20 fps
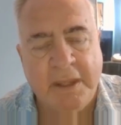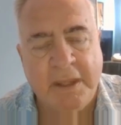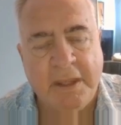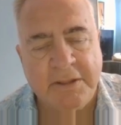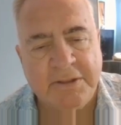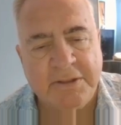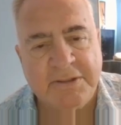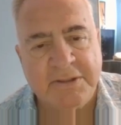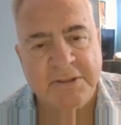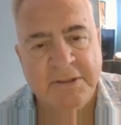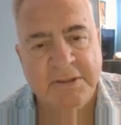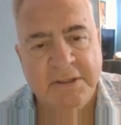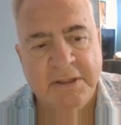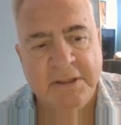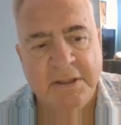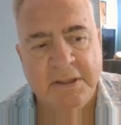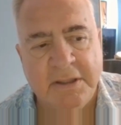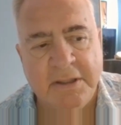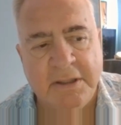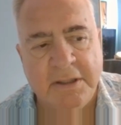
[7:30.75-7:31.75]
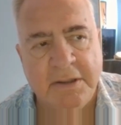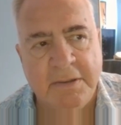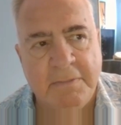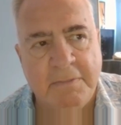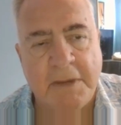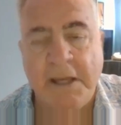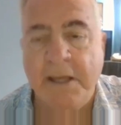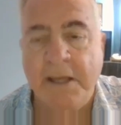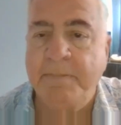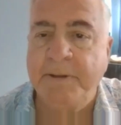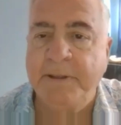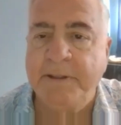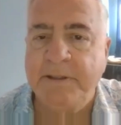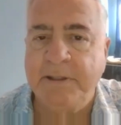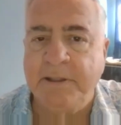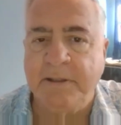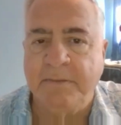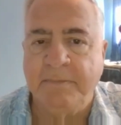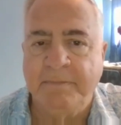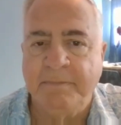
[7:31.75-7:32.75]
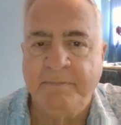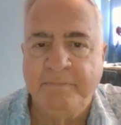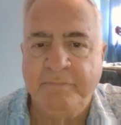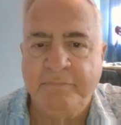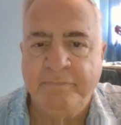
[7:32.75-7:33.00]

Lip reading: It's my opinion.